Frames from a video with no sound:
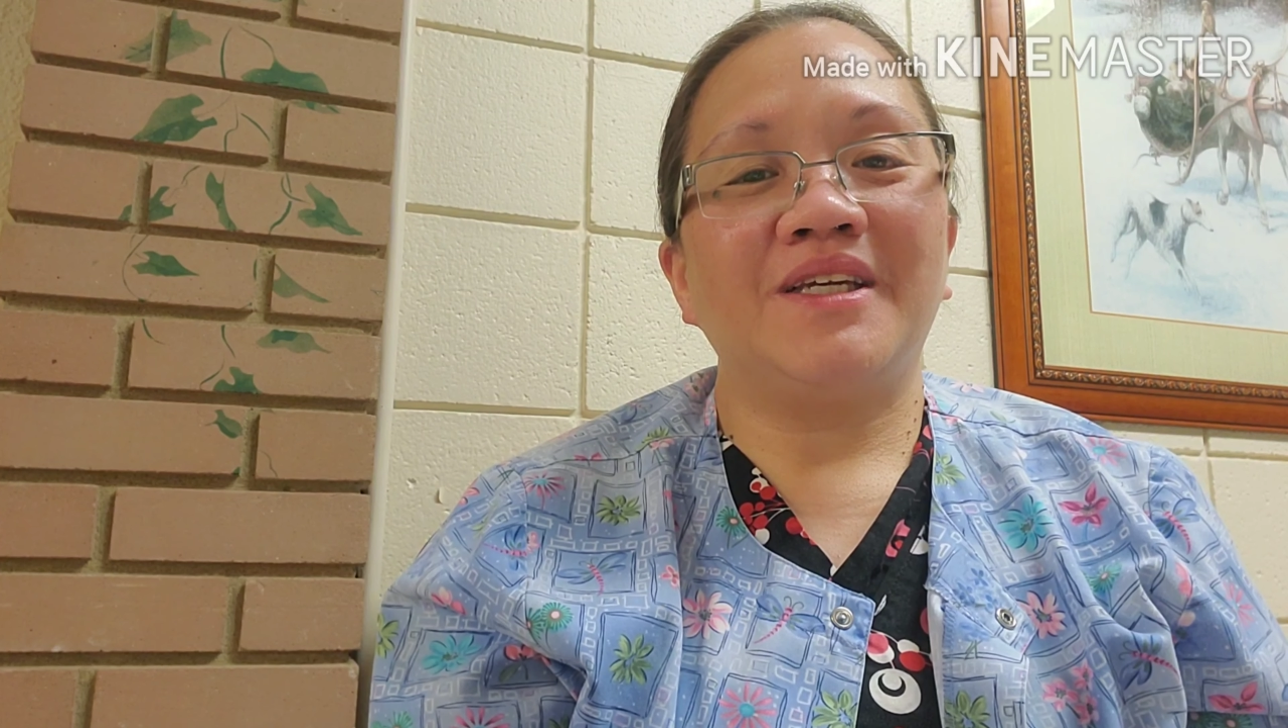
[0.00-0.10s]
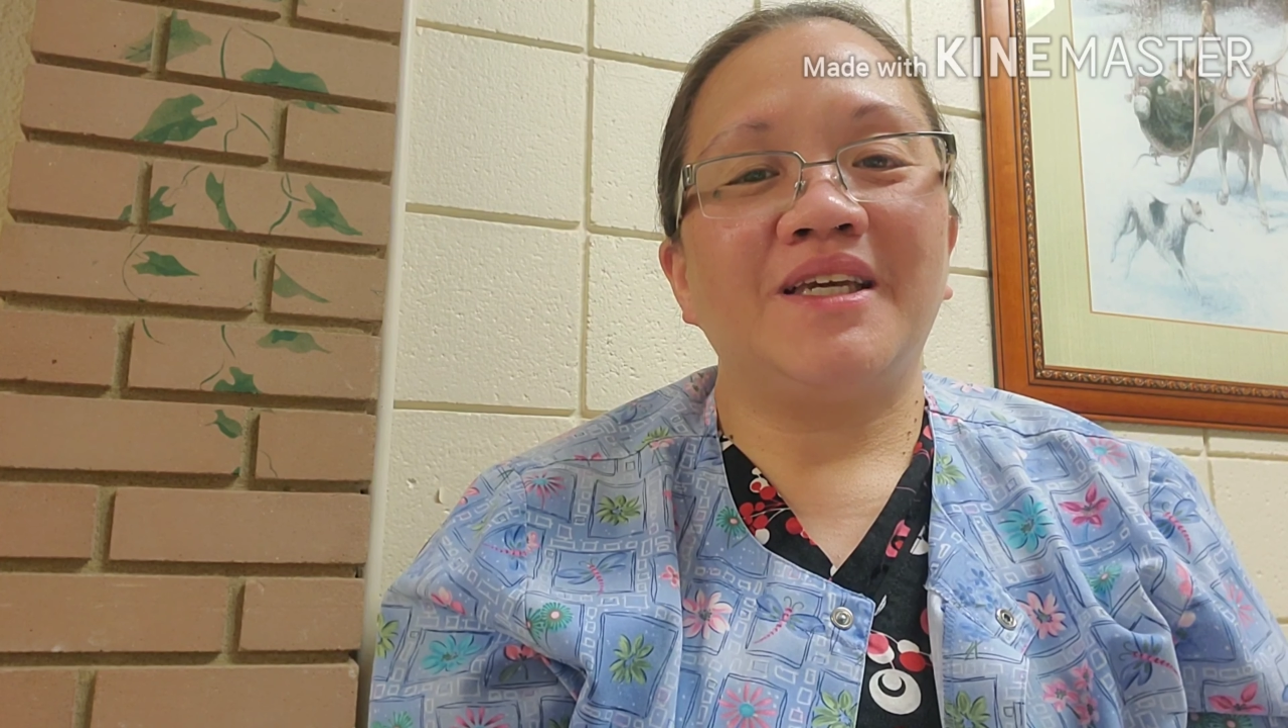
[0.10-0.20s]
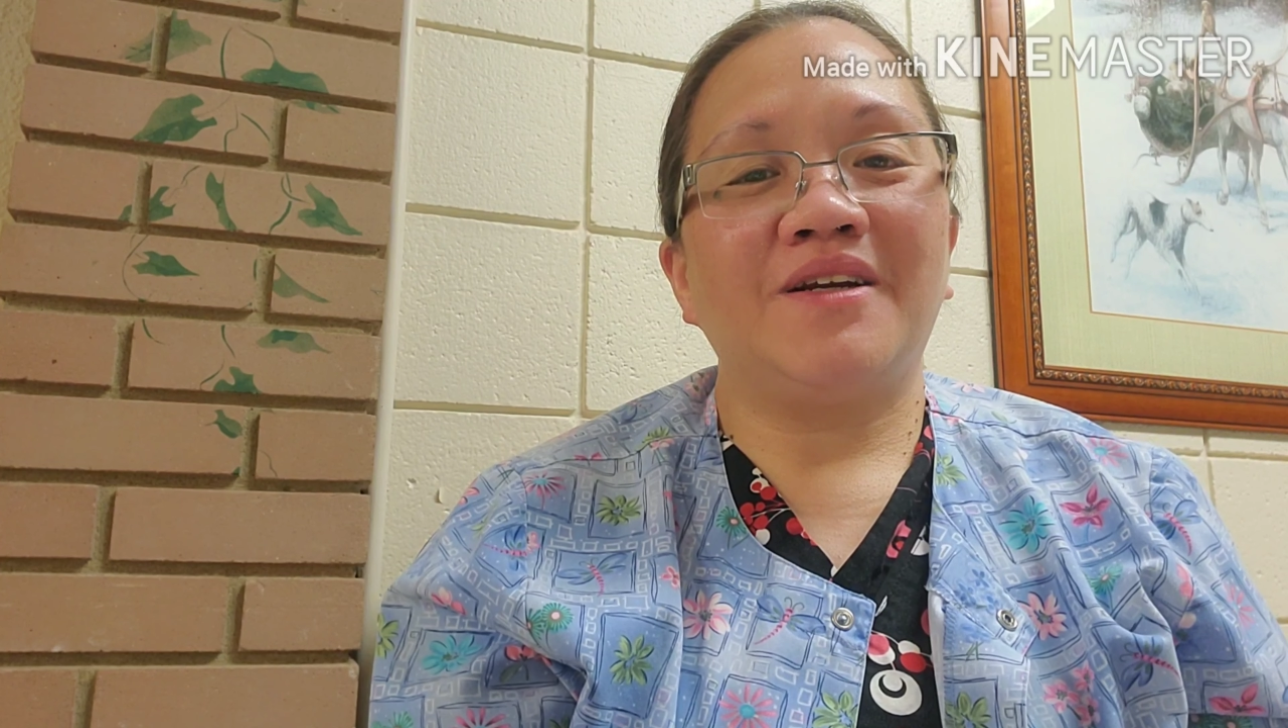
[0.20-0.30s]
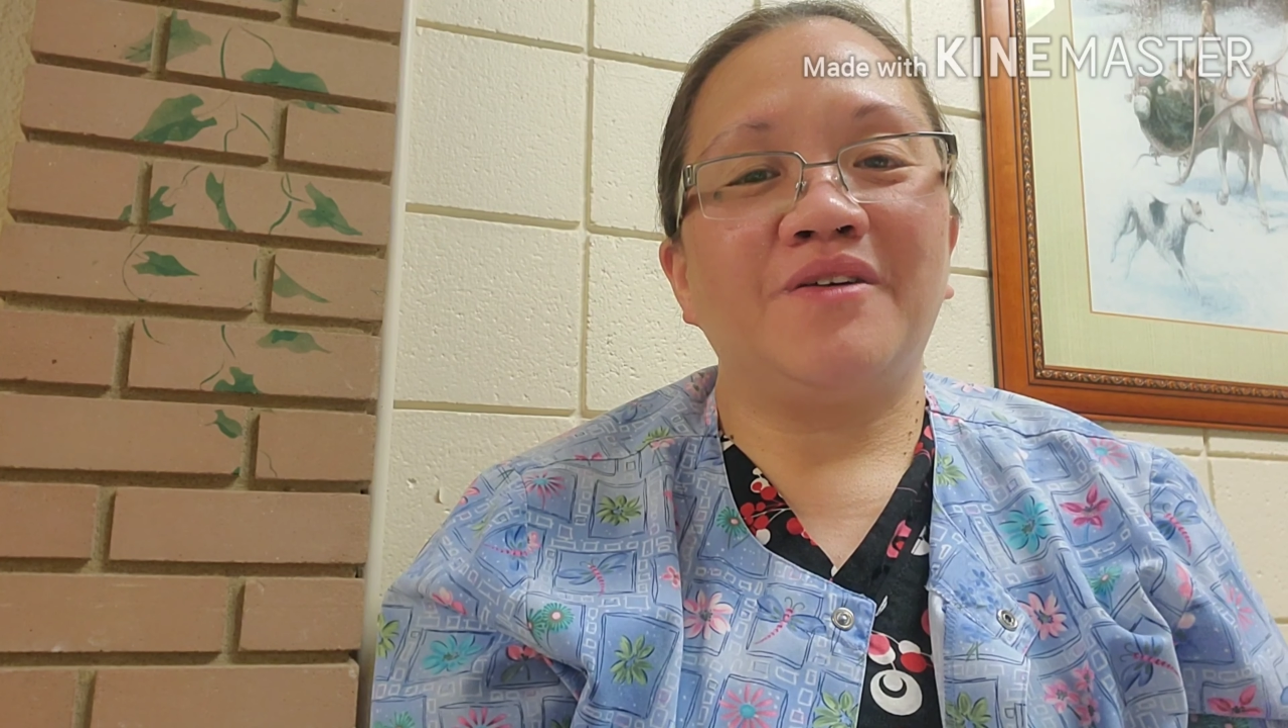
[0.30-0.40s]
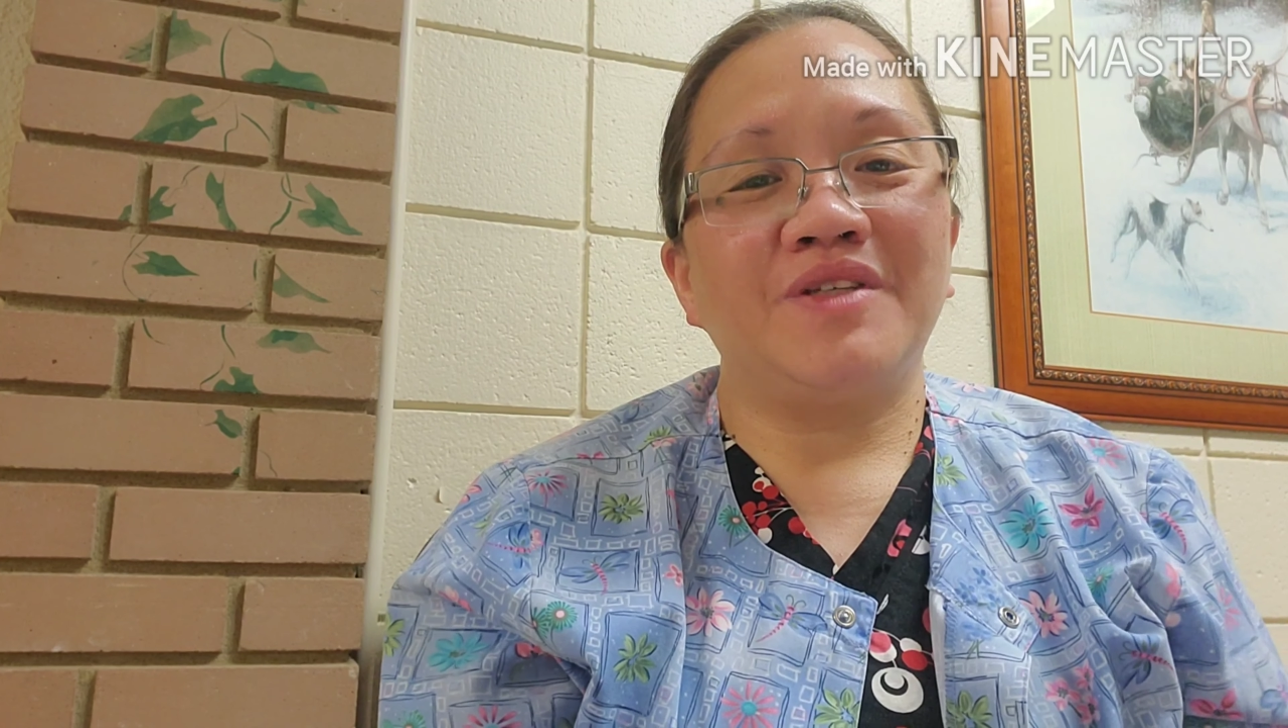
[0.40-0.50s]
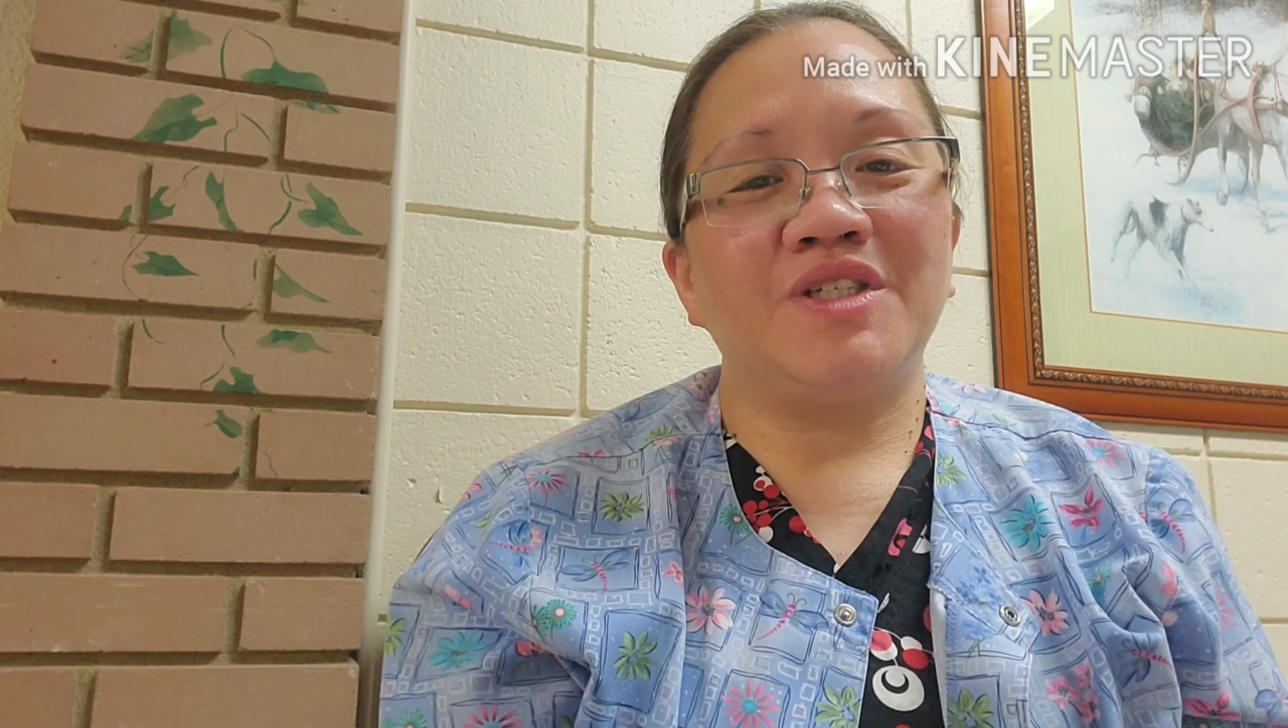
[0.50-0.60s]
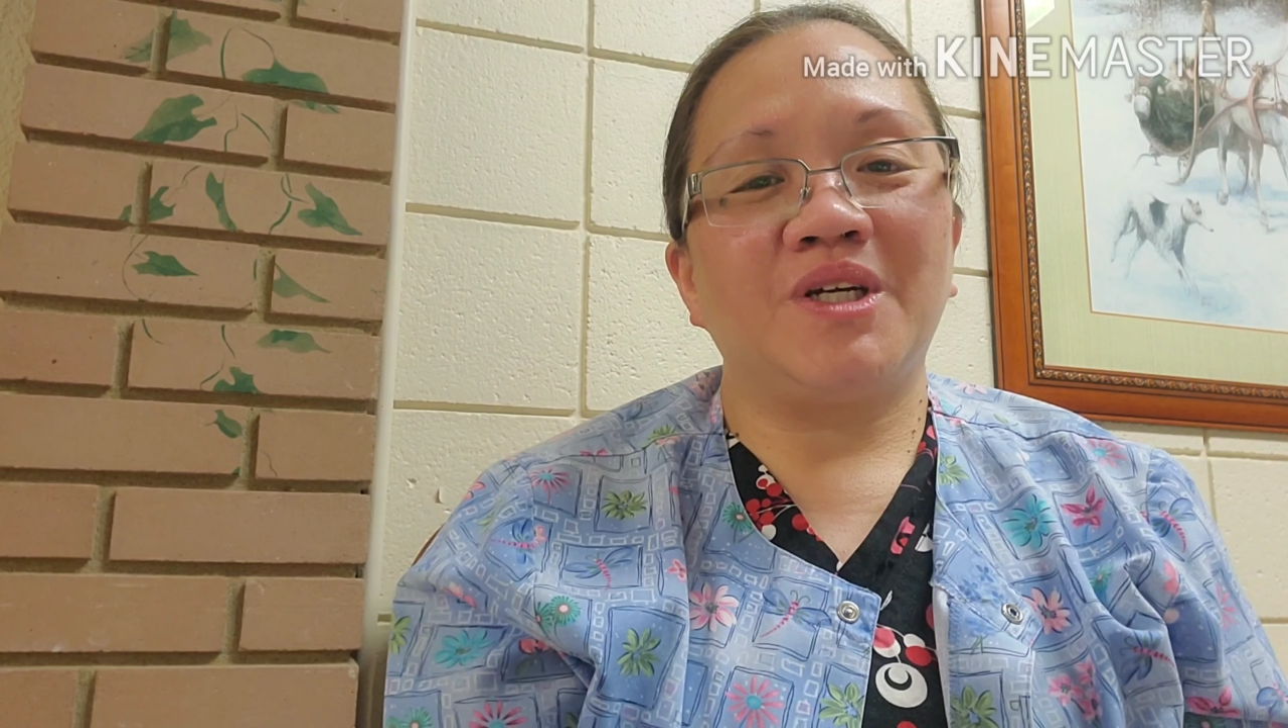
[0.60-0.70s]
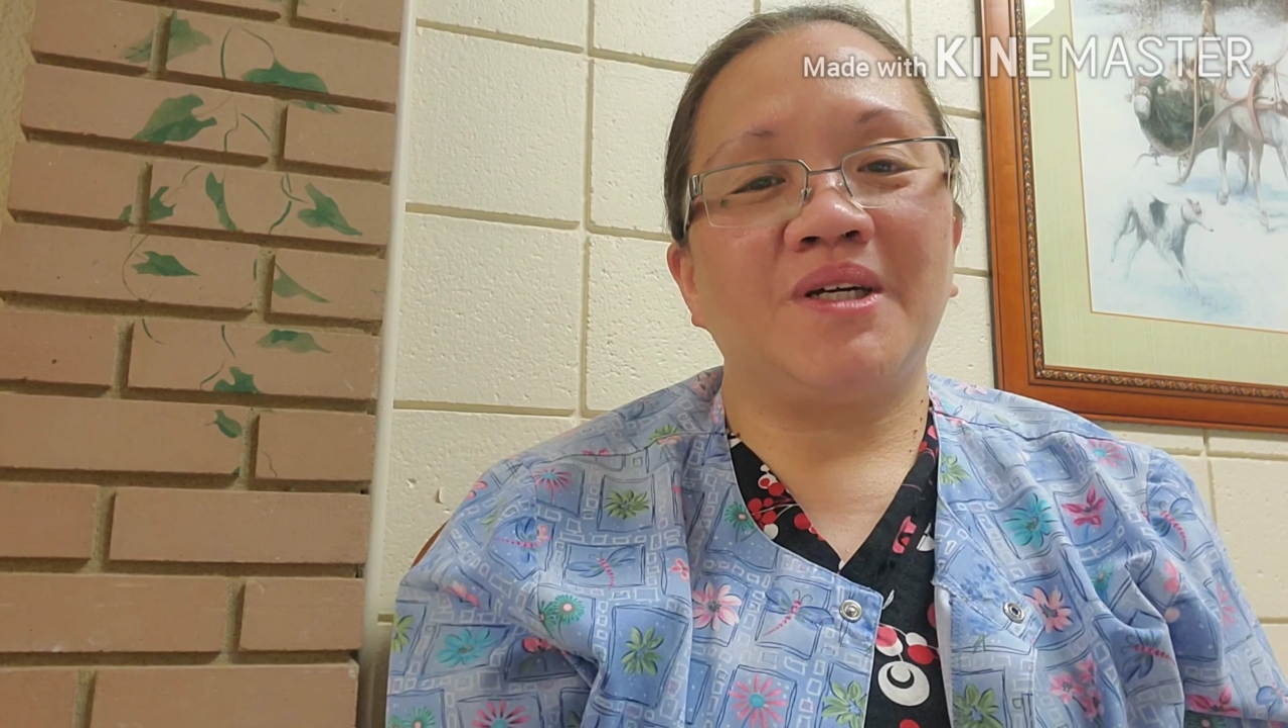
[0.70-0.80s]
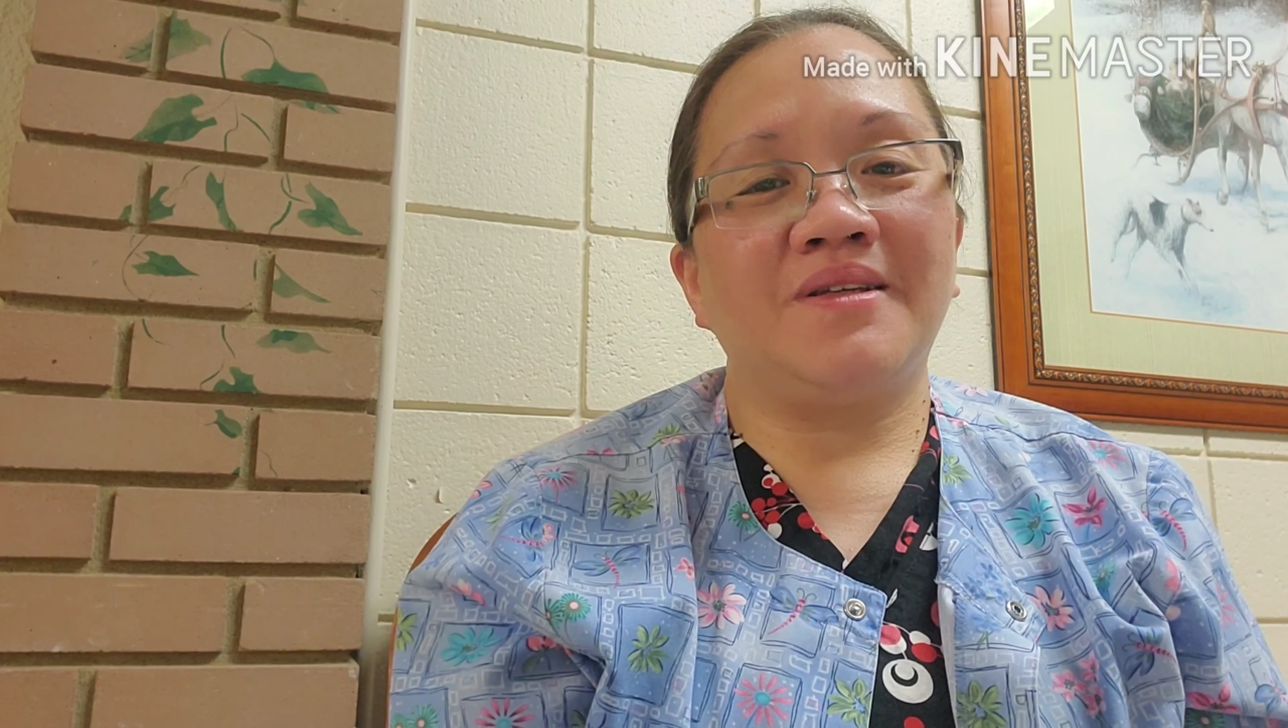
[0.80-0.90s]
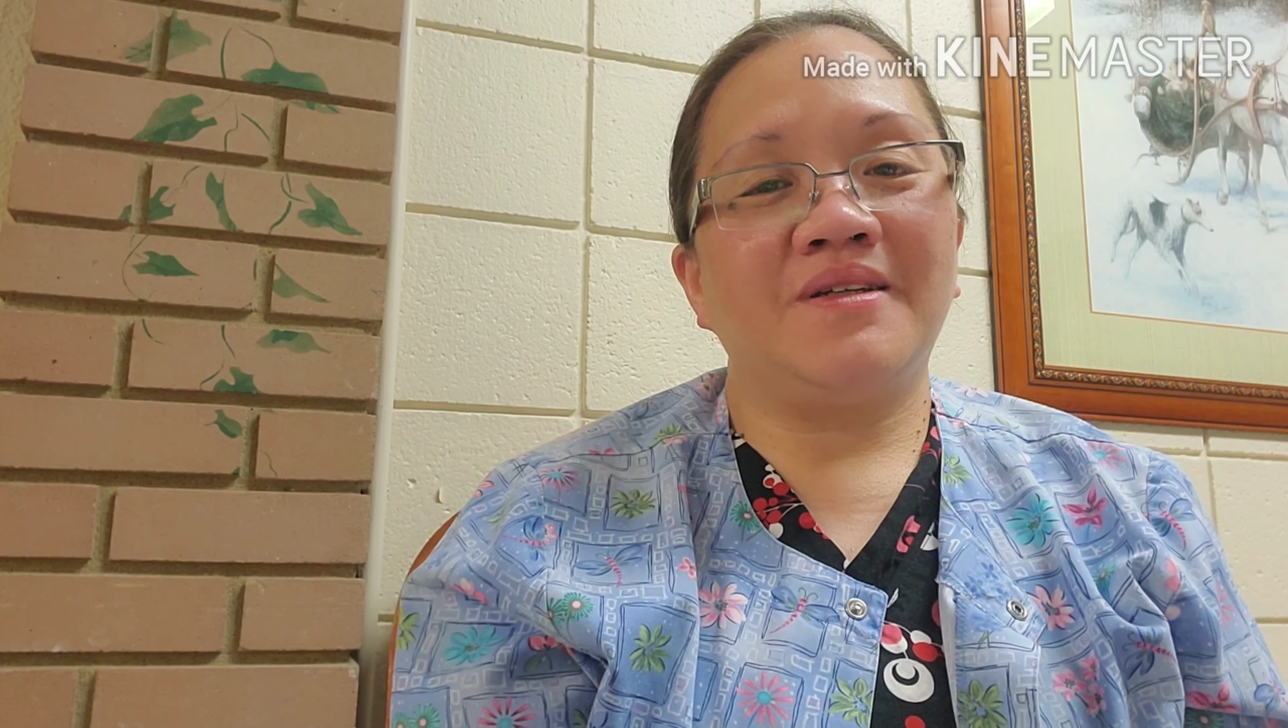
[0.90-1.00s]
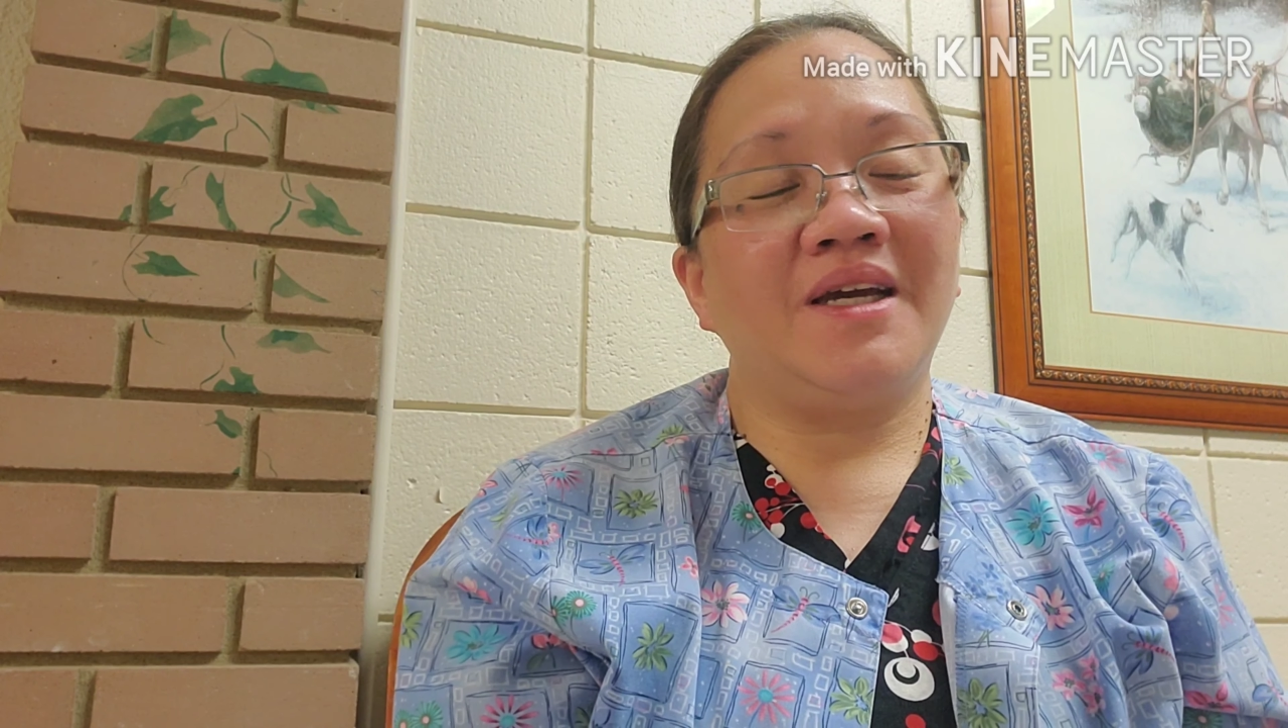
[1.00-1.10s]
take care of each other.